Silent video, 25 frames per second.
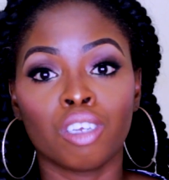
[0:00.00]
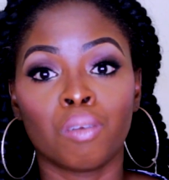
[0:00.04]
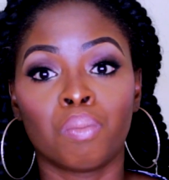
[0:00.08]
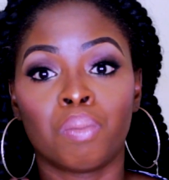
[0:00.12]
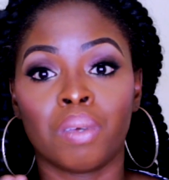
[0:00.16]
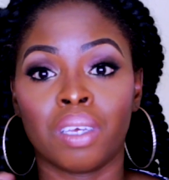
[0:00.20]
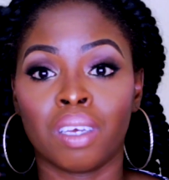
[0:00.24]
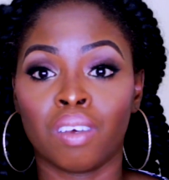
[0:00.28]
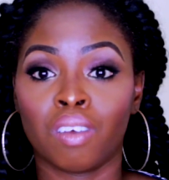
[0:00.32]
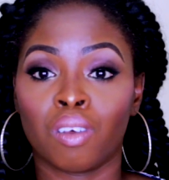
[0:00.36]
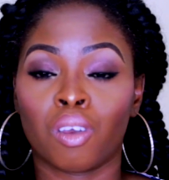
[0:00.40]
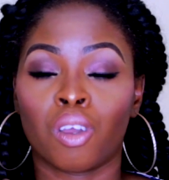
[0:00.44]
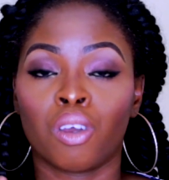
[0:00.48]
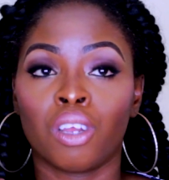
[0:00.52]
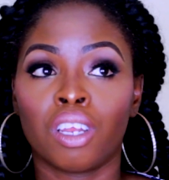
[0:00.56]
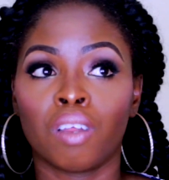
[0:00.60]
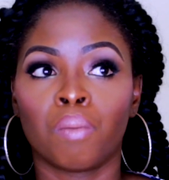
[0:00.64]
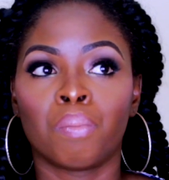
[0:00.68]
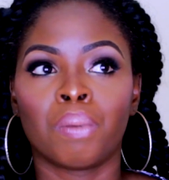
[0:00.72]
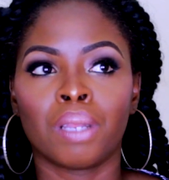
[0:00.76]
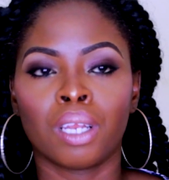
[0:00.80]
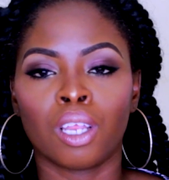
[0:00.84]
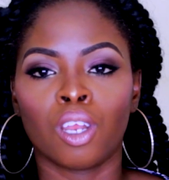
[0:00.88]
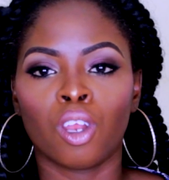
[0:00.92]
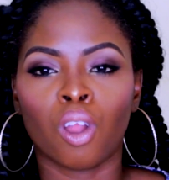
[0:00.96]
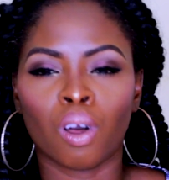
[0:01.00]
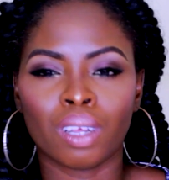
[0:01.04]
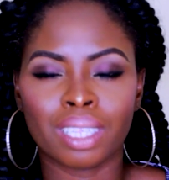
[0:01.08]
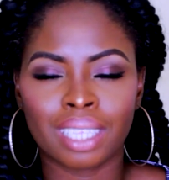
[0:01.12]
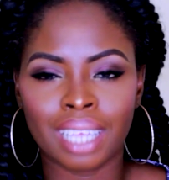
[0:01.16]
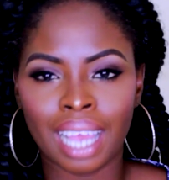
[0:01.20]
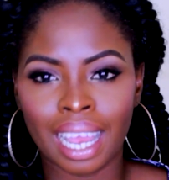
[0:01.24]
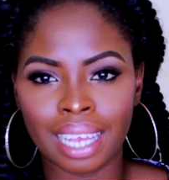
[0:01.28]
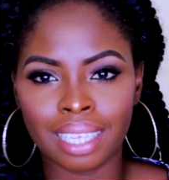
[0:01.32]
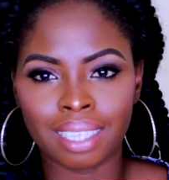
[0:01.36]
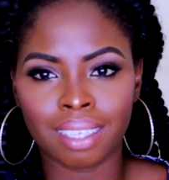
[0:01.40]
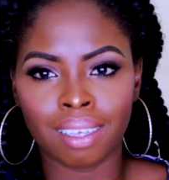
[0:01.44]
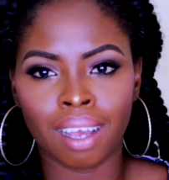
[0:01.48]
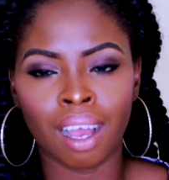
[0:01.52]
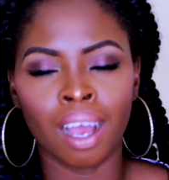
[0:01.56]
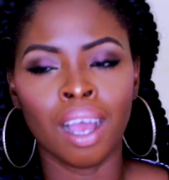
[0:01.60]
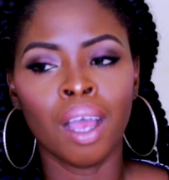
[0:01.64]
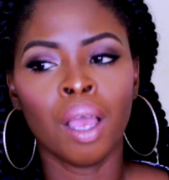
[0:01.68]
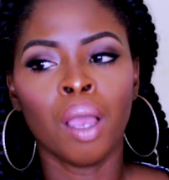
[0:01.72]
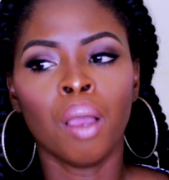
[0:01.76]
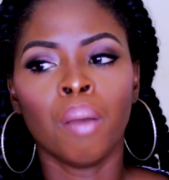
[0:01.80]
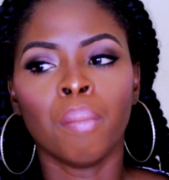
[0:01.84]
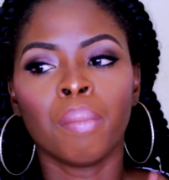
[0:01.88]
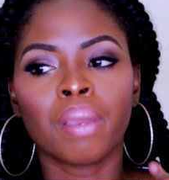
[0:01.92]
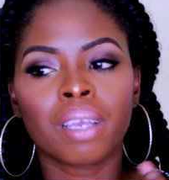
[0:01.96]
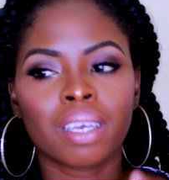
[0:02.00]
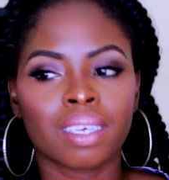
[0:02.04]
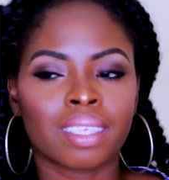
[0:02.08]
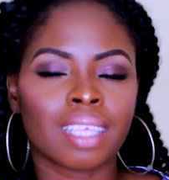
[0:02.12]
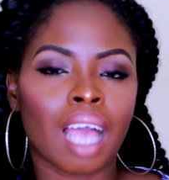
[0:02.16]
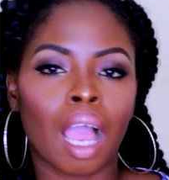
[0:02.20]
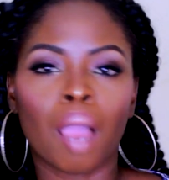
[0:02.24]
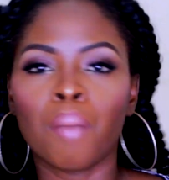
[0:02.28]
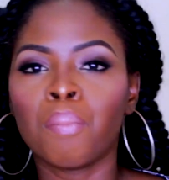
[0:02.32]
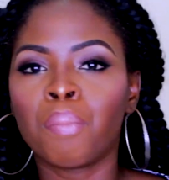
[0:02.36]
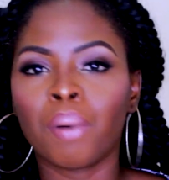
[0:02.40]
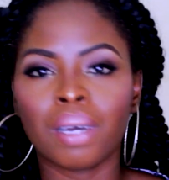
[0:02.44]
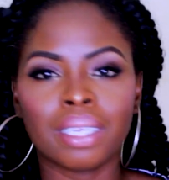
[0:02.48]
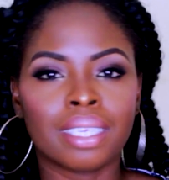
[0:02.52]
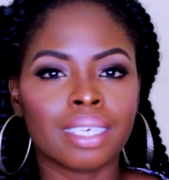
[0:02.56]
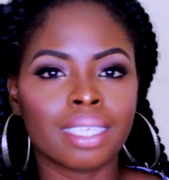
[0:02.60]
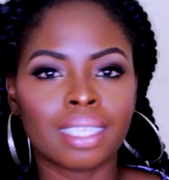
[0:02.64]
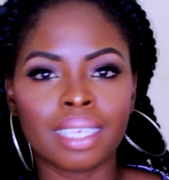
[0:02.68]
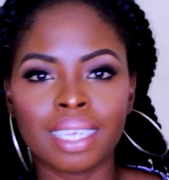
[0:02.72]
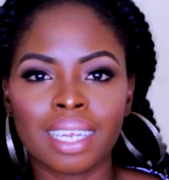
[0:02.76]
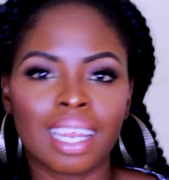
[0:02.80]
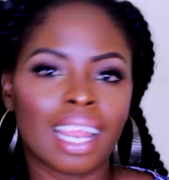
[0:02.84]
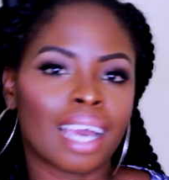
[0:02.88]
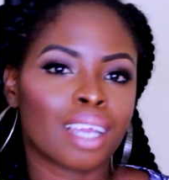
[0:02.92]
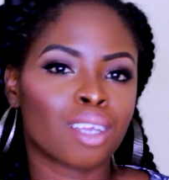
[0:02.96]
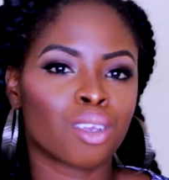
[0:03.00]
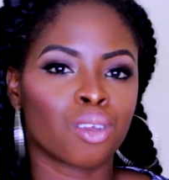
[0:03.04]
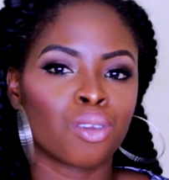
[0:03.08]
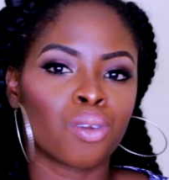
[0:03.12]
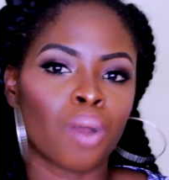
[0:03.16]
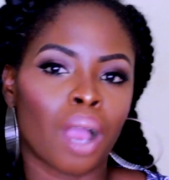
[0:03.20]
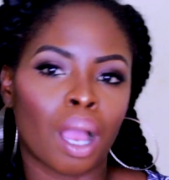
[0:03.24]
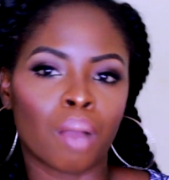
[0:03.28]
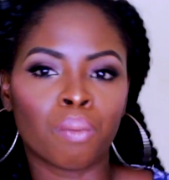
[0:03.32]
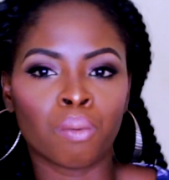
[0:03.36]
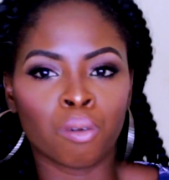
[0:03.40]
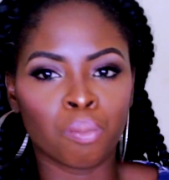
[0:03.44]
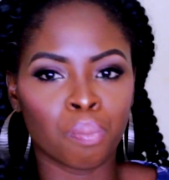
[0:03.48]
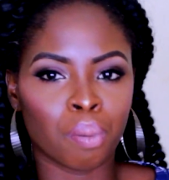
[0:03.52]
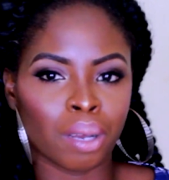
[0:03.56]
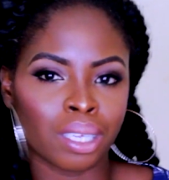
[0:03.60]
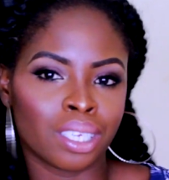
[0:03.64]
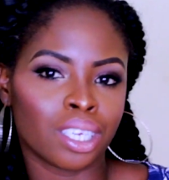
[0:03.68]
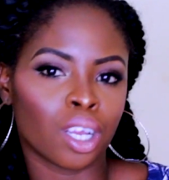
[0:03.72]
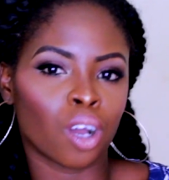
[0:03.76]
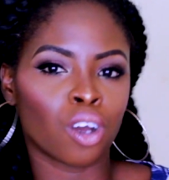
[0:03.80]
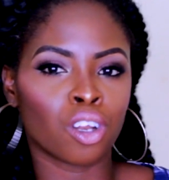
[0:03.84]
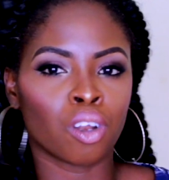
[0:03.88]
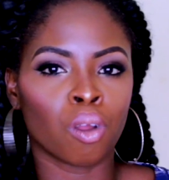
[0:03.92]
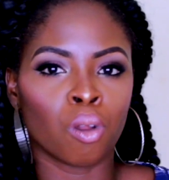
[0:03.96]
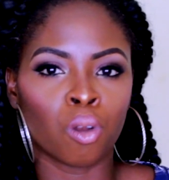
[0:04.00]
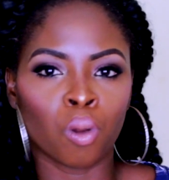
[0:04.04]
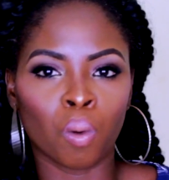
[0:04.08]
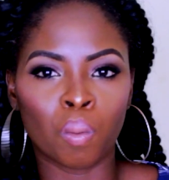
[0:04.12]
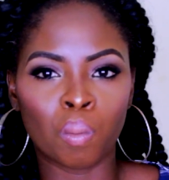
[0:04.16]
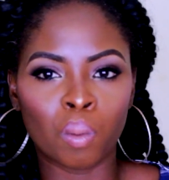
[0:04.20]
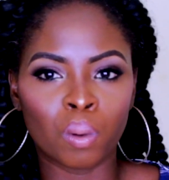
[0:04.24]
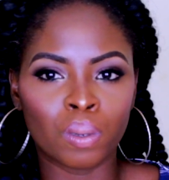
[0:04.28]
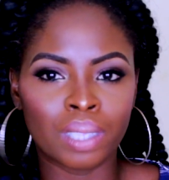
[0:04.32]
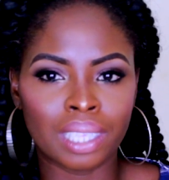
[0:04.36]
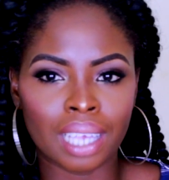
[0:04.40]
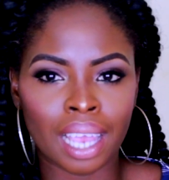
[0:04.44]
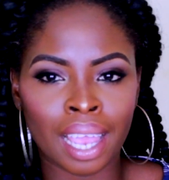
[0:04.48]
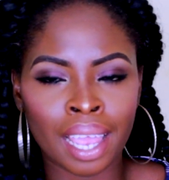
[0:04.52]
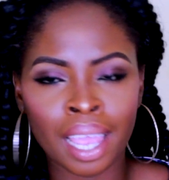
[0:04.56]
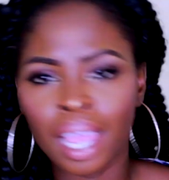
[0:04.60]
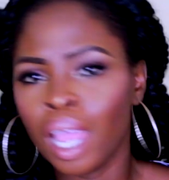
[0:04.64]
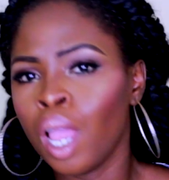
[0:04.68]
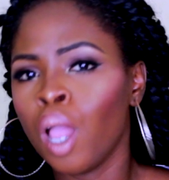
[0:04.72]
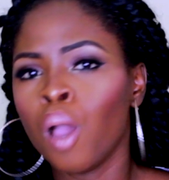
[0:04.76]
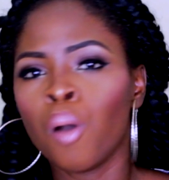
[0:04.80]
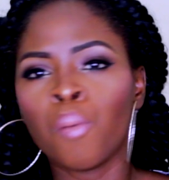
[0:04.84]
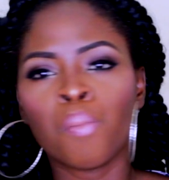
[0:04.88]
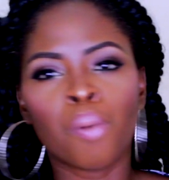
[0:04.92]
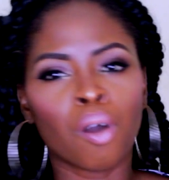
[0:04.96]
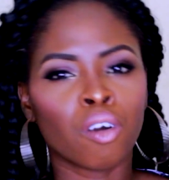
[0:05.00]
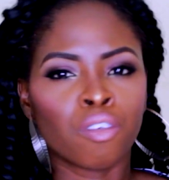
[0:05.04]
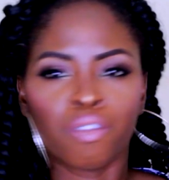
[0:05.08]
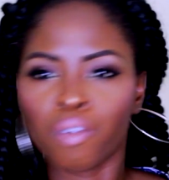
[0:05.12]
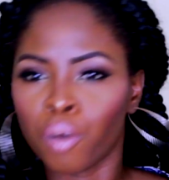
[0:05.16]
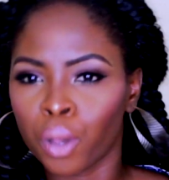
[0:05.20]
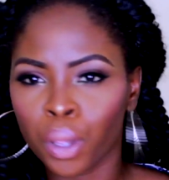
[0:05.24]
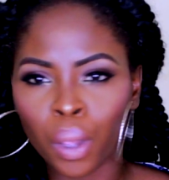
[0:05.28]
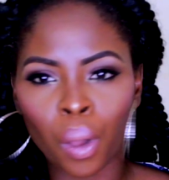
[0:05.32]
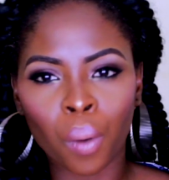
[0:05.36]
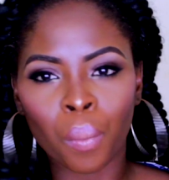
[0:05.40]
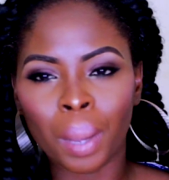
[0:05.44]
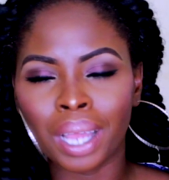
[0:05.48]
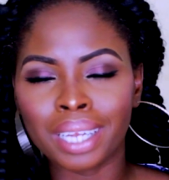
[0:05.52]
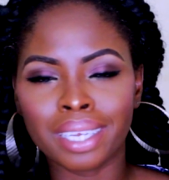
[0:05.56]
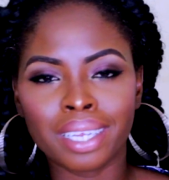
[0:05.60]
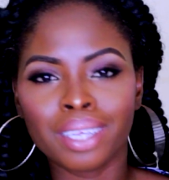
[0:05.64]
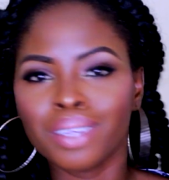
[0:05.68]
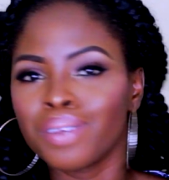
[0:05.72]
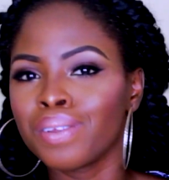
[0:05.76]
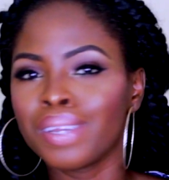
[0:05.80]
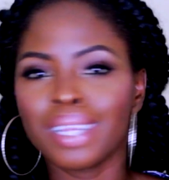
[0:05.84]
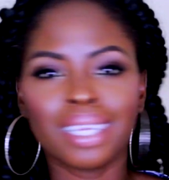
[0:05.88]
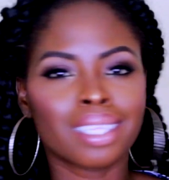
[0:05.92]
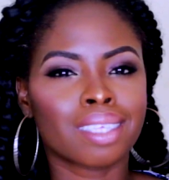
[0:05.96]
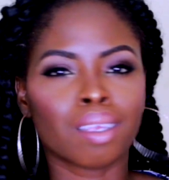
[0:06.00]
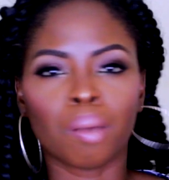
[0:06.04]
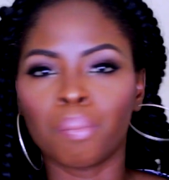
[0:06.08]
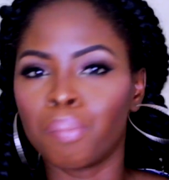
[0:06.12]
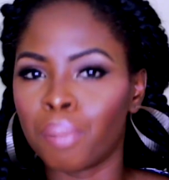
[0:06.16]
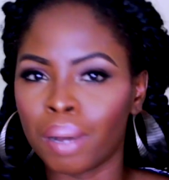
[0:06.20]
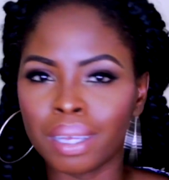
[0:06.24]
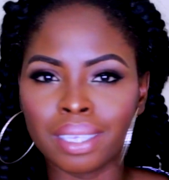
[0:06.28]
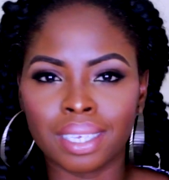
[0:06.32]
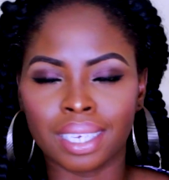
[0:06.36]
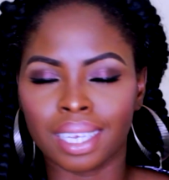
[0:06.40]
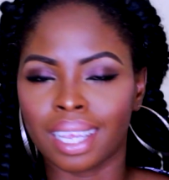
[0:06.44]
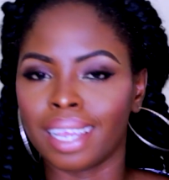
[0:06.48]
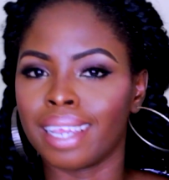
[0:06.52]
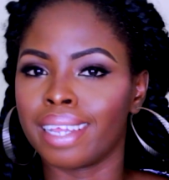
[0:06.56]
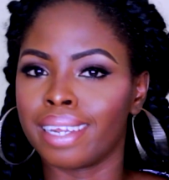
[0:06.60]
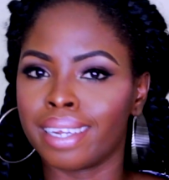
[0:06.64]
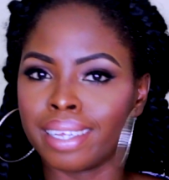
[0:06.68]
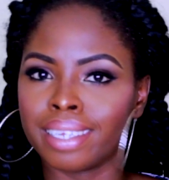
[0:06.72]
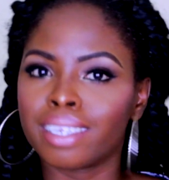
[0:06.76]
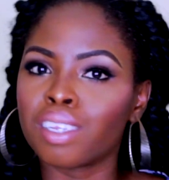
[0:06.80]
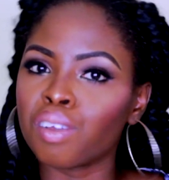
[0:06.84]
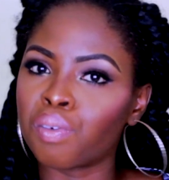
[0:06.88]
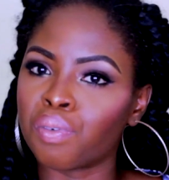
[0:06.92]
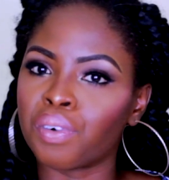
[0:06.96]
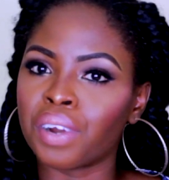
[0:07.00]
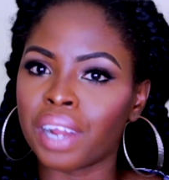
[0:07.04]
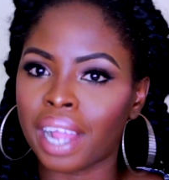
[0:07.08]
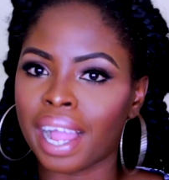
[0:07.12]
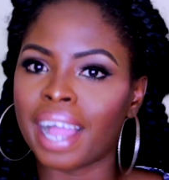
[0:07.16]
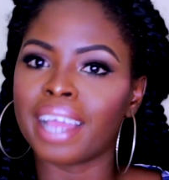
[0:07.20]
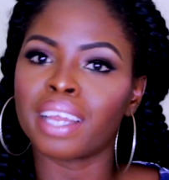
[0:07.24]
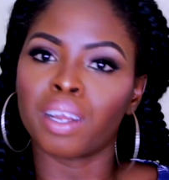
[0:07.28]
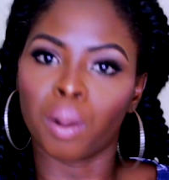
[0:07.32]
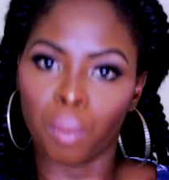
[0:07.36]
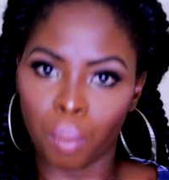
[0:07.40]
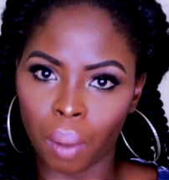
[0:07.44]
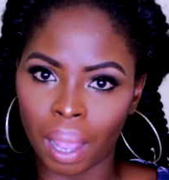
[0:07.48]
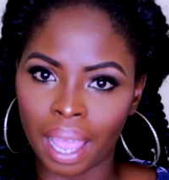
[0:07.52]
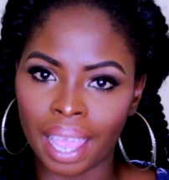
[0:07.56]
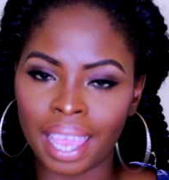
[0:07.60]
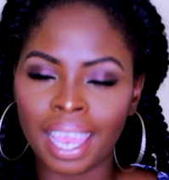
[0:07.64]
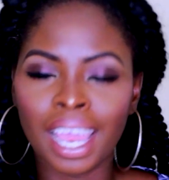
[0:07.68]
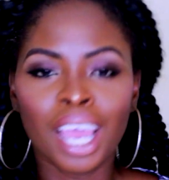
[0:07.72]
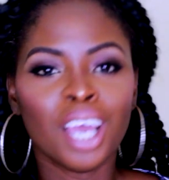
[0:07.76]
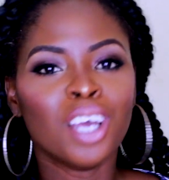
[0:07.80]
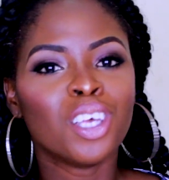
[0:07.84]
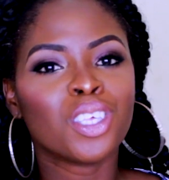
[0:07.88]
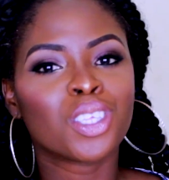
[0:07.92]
could have been a lot tighter, because I budgeted like, you know, I would budget on a normal day, but for your wedding you need to budget in a different kind of way.